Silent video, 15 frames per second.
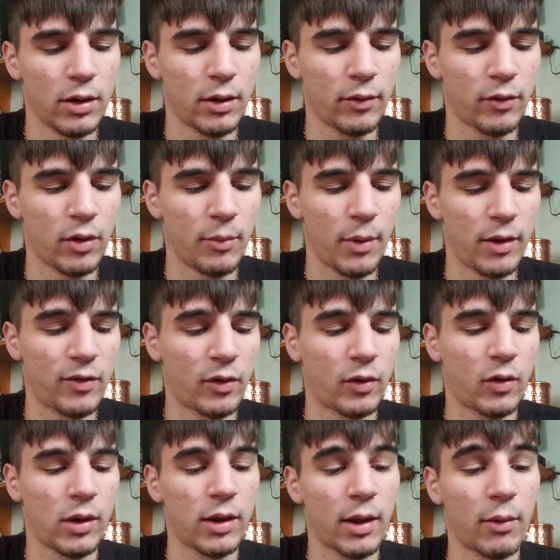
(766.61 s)
so
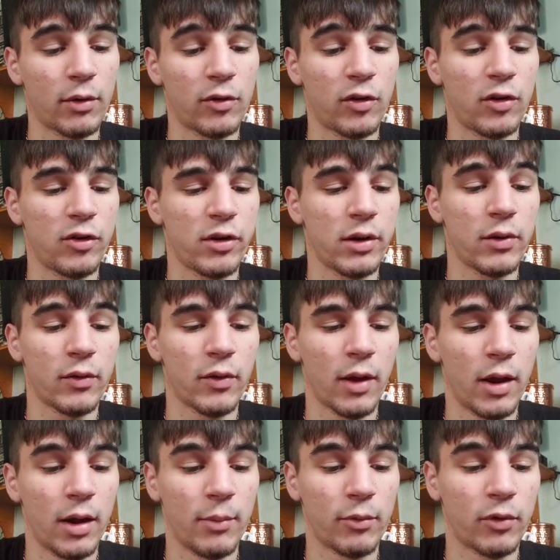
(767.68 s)
basically that was GG's.
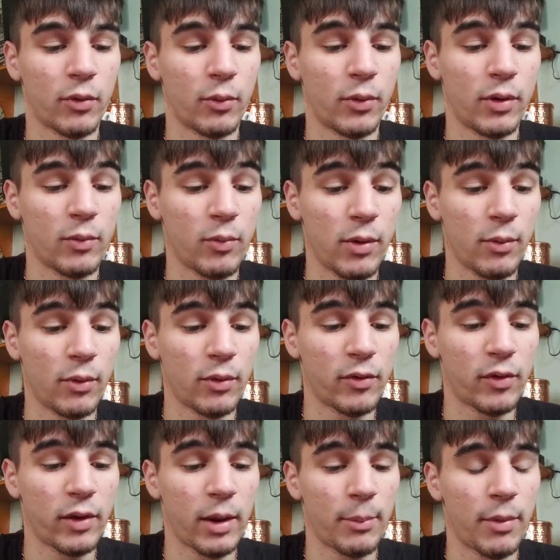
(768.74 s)
So we will
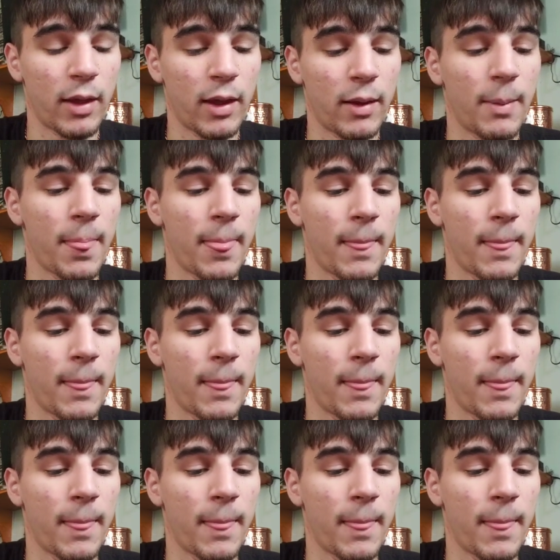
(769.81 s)
skip that.